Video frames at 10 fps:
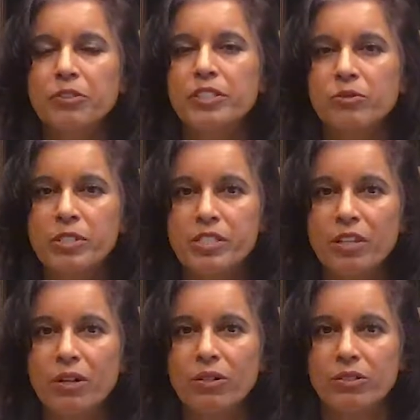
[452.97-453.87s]
different
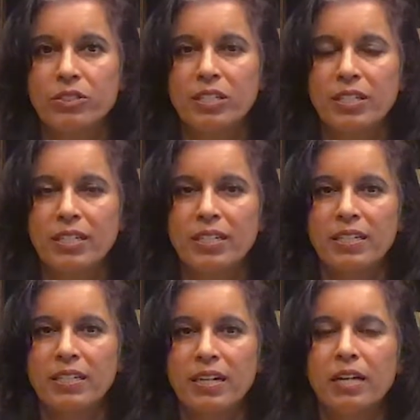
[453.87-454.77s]
result,
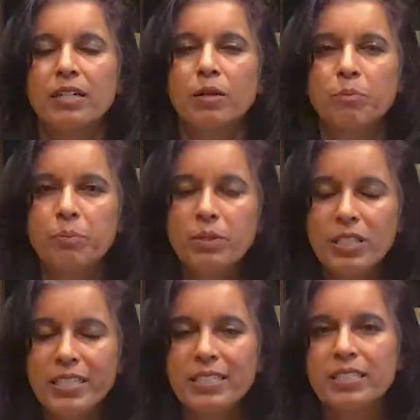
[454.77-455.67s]
a
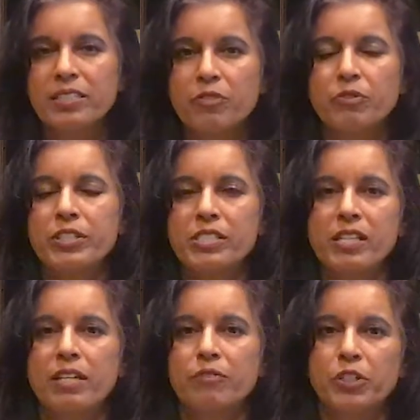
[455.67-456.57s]
completely
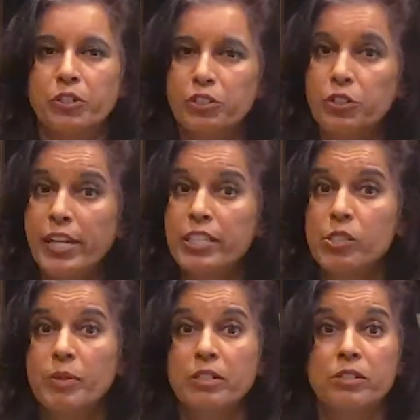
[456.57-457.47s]
different set of
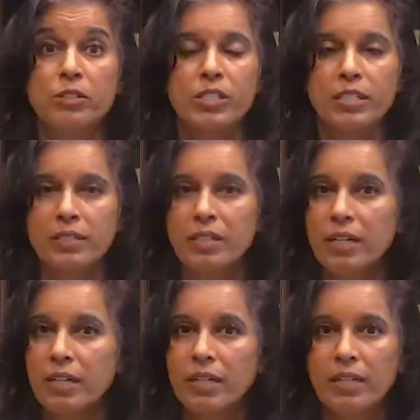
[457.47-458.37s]
neurotransmitters and